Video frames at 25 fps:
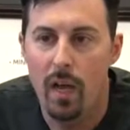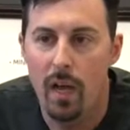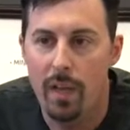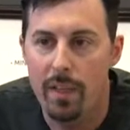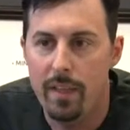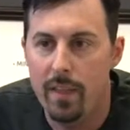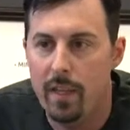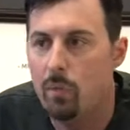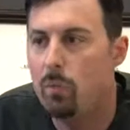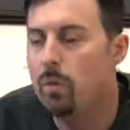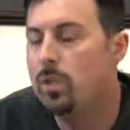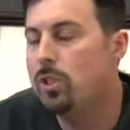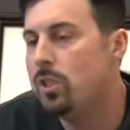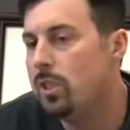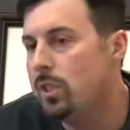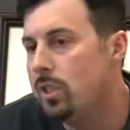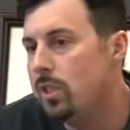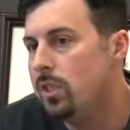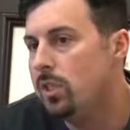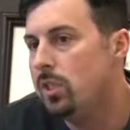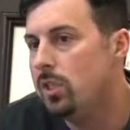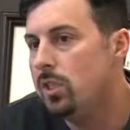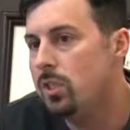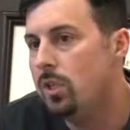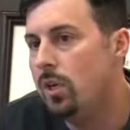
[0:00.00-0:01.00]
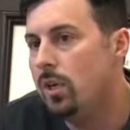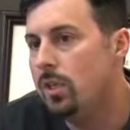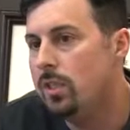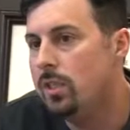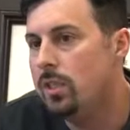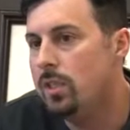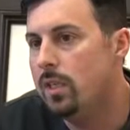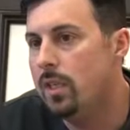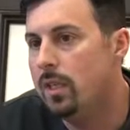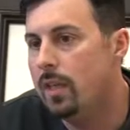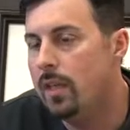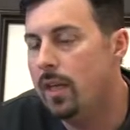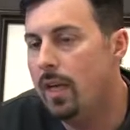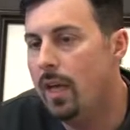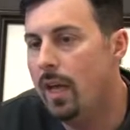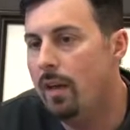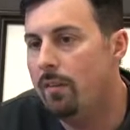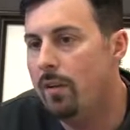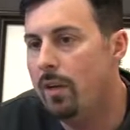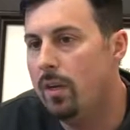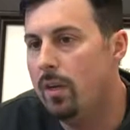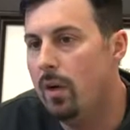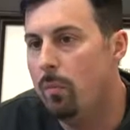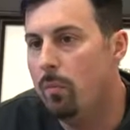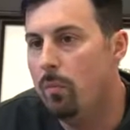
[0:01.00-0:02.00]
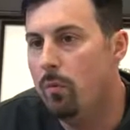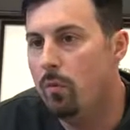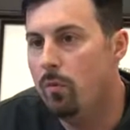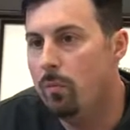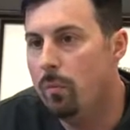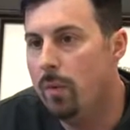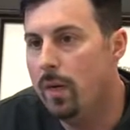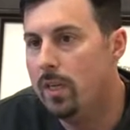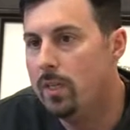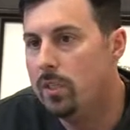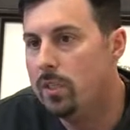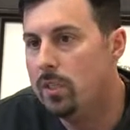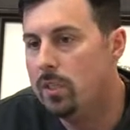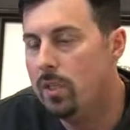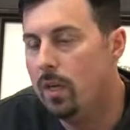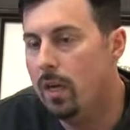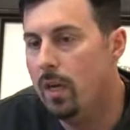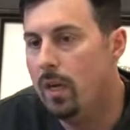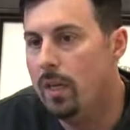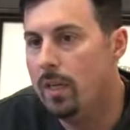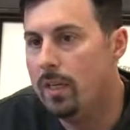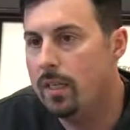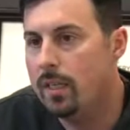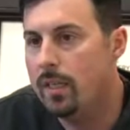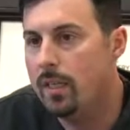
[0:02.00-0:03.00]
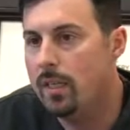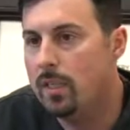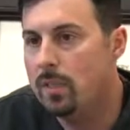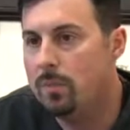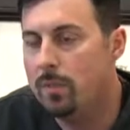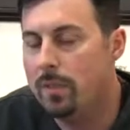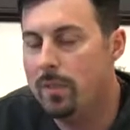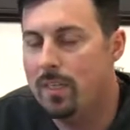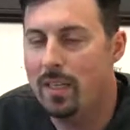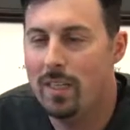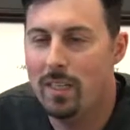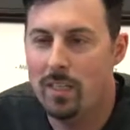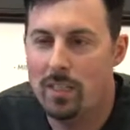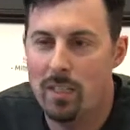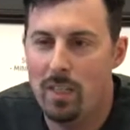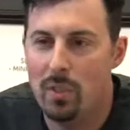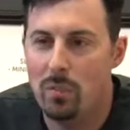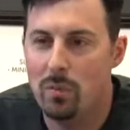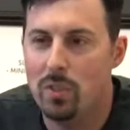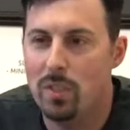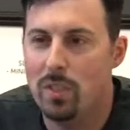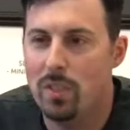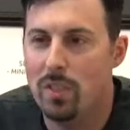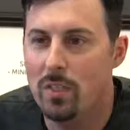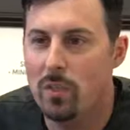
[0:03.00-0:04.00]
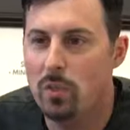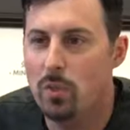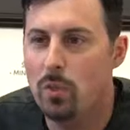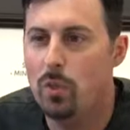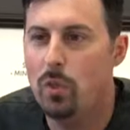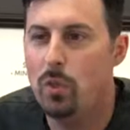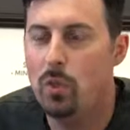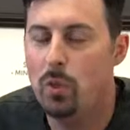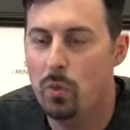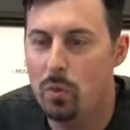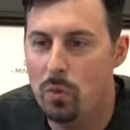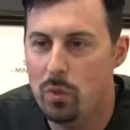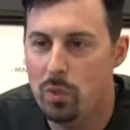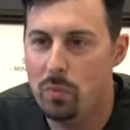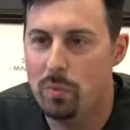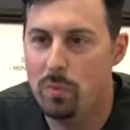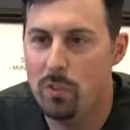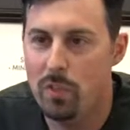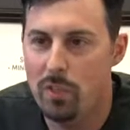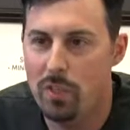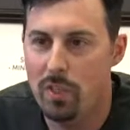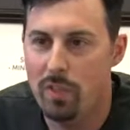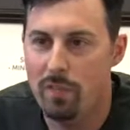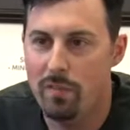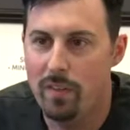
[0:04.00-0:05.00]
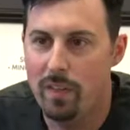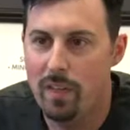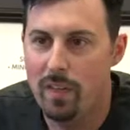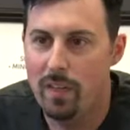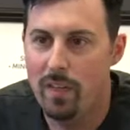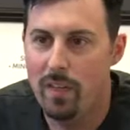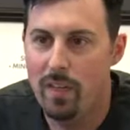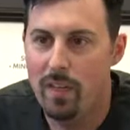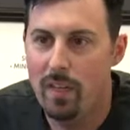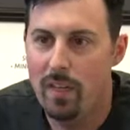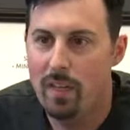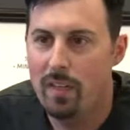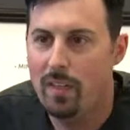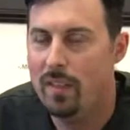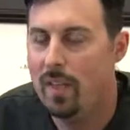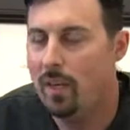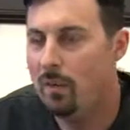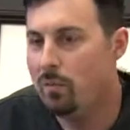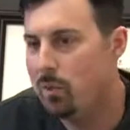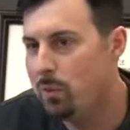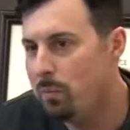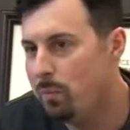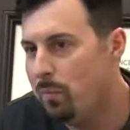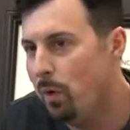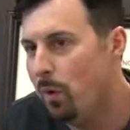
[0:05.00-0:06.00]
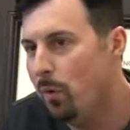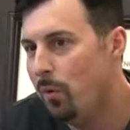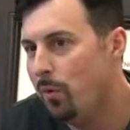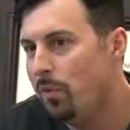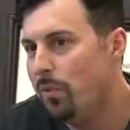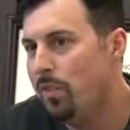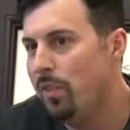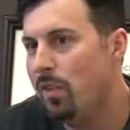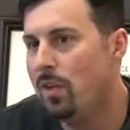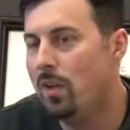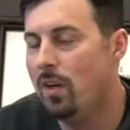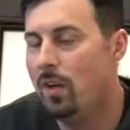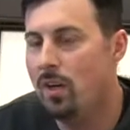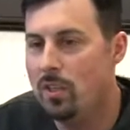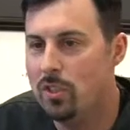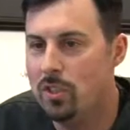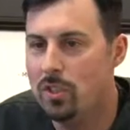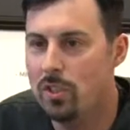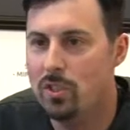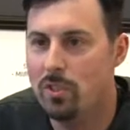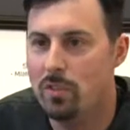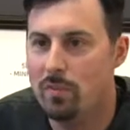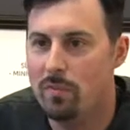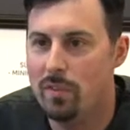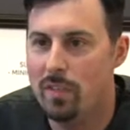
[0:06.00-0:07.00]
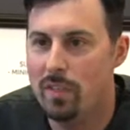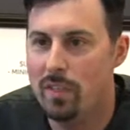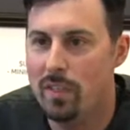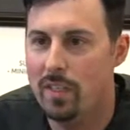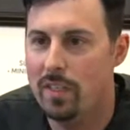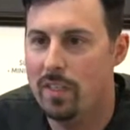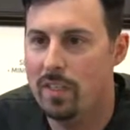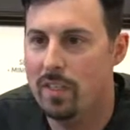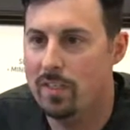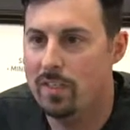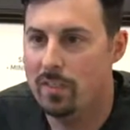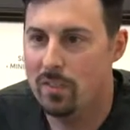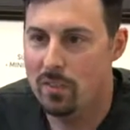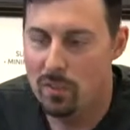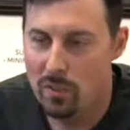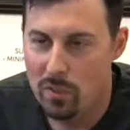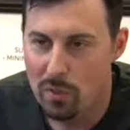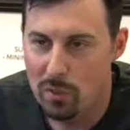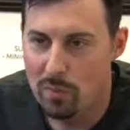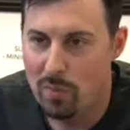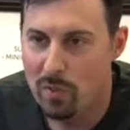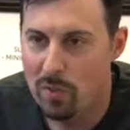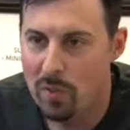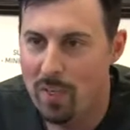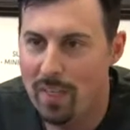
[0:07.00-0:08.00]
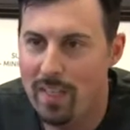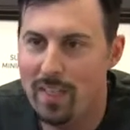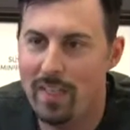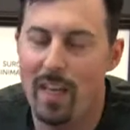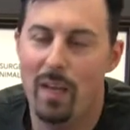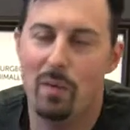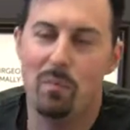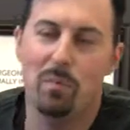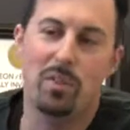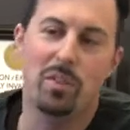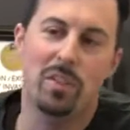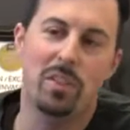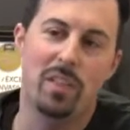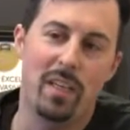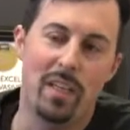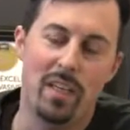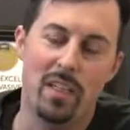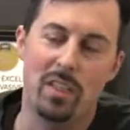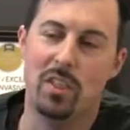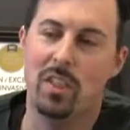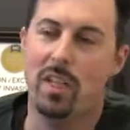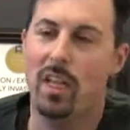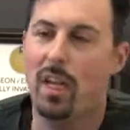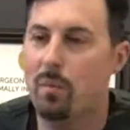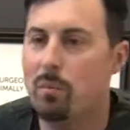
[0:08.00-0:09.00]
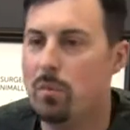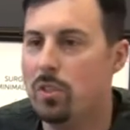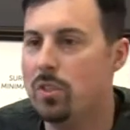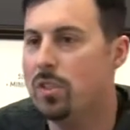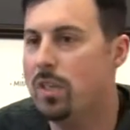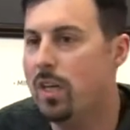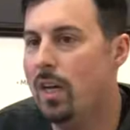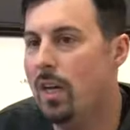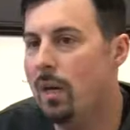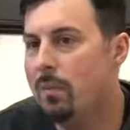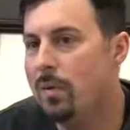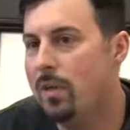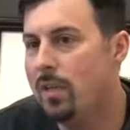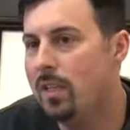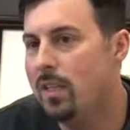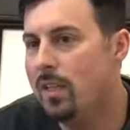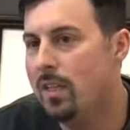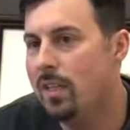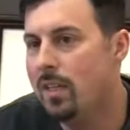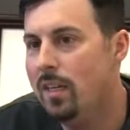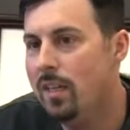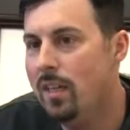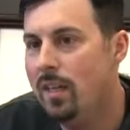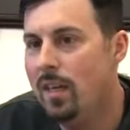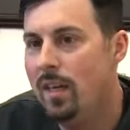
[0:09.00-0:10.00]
They originally sought to have it approved by Guinness, but Guinness said it was a little too specific, that it was both the largest ovarian tumor that was staged laparoscopically,